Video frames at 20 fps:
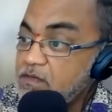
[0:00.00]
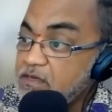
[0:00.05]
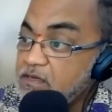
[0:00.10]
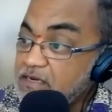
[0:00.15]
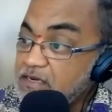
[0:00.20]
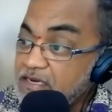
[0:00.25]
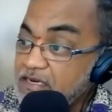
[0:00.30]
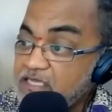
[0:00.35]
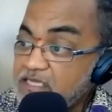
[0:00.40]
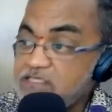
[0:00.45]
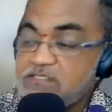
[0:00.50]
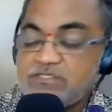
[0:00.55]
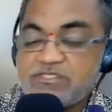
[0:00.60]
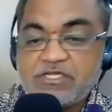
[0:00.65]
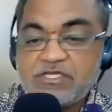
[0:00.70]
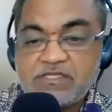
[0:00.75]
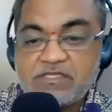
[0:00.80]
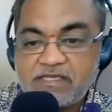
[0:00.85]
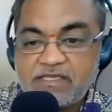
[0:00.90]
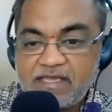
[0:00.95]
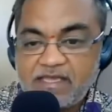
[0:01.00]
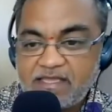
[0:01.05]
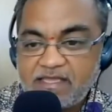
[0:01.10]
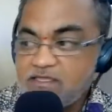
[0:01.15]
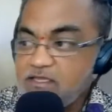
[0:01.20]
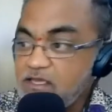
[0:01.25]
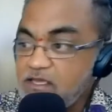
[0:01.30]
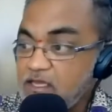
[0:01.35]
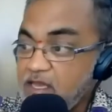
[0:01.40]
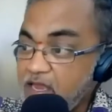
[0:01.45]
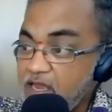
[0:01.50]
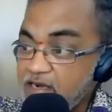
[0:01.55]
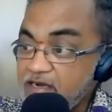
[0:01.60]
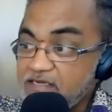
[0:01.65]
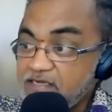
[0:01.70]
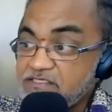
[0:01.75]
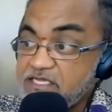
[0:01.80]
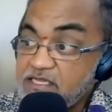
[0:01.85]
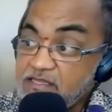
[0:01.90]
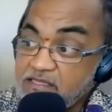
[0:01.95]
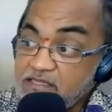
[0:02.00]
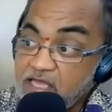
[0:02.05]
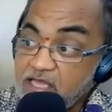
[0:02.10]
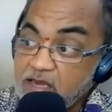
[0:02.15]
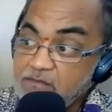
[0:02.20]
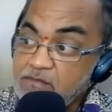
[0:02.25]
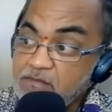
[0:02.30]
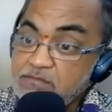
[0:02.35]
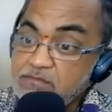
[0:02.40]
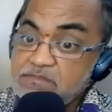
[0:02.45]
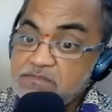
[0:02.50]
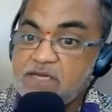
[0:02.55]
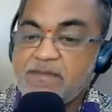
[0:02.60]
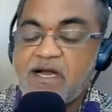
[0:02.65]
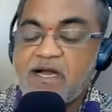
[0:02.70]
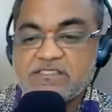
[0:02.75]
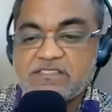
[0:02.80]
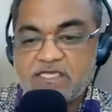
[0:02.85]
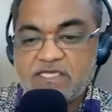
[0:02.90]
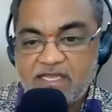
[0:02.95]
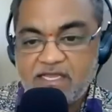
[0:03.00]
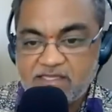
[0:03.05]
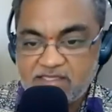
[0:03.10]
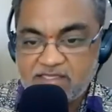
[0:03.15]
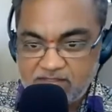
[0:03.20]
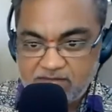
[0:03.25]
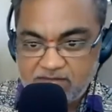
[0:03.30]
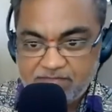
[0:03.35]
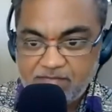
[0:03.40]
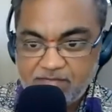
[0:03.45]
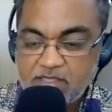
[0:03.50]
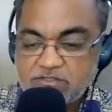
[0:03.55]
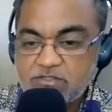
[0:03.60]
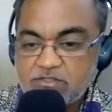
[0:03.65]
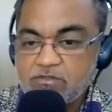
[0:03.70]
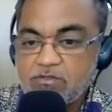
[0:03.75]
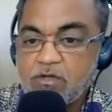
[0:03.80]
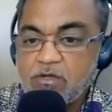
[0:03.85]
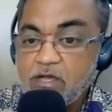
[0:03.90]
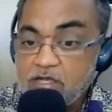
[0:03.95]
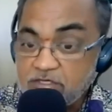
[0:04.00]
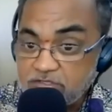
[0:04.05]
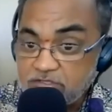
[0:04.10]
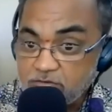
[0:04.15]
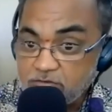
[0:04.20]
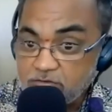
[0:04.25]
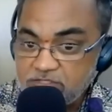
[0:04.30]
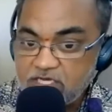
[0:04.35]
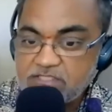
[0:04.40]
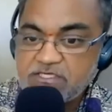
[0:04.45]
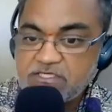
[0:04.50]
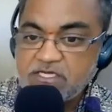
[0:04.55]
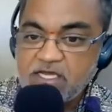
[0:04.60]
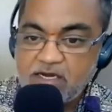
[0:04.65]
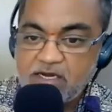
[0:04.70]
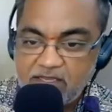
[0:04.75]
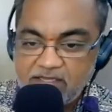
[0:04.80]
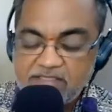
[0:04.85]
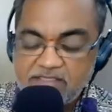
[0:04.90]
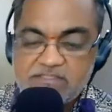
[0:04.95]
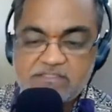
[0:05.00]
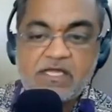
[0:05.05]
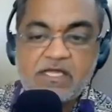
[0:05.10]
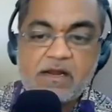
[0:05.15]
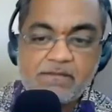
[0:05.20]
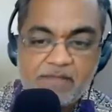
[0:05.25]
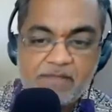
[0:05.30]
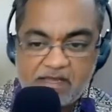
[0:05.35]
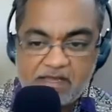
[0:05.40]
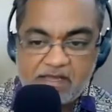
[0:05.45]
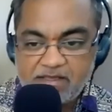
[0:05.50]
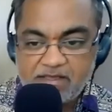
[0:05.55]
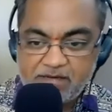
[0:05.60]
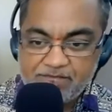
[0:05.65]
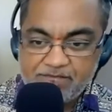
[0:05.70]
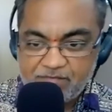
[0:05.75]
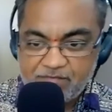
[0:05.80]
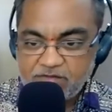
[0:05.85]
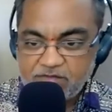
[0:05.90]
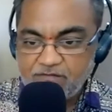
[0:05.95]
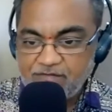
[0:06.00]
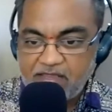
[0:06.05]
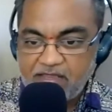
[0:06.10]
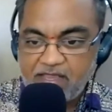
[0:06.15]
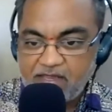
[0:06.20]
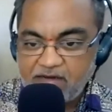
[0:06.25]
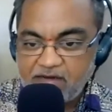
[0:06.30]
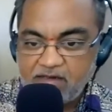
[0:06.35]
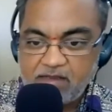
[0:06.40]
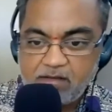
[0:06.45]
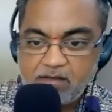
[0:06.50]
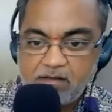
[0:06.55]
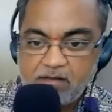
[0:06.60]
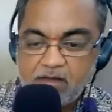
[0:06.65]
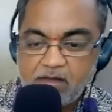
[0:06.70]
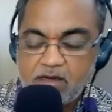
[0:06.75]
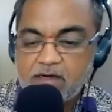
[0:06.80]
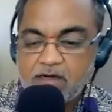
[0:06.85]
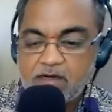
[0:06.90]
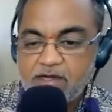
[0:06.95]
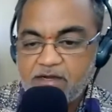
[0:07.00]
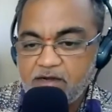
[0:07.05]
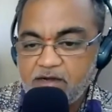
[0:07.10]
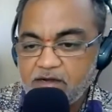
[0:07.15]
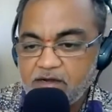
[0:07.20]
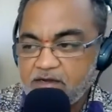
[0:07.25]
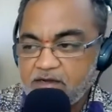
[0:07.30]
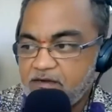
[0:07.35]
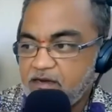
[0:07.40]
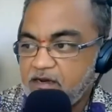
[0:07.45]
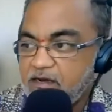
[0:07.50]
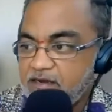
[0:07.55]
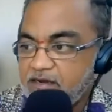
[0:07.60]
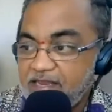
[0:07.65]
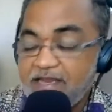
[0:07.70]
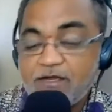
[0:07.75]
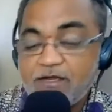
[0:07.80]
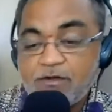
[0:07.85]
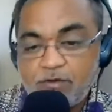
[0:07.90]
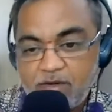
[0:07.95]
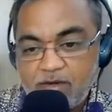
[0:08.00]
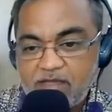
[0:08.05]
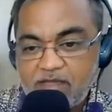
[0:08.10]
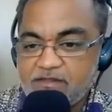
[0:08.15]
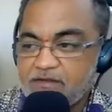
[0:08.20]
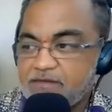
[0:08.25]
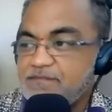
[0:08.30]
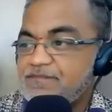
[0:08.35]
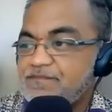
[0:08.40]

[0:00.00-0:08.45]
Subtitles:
na chintayet, and it says dharmam samacharet. So, shauchachara is dharma here. So, we can take it together.